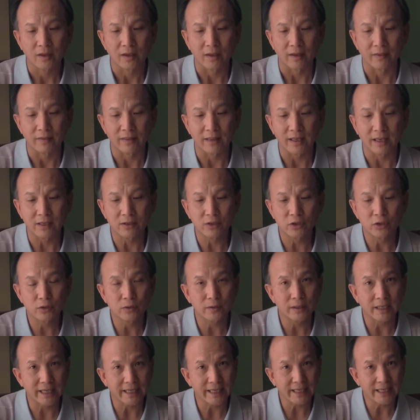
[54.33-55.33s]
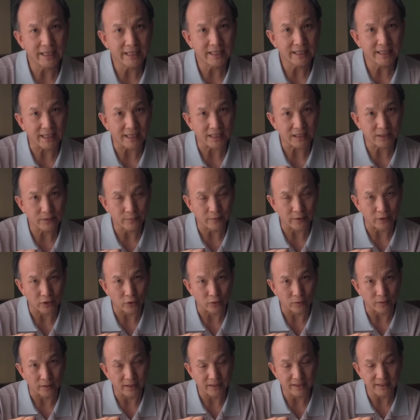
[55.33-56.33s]
And then do the index
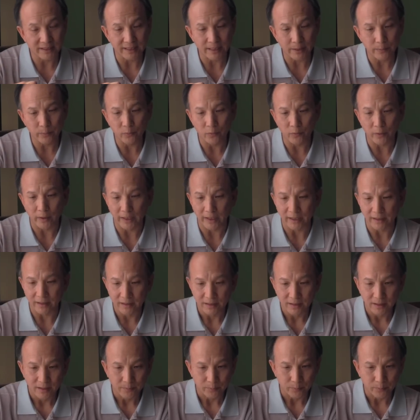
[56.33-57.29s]
finger in the same way,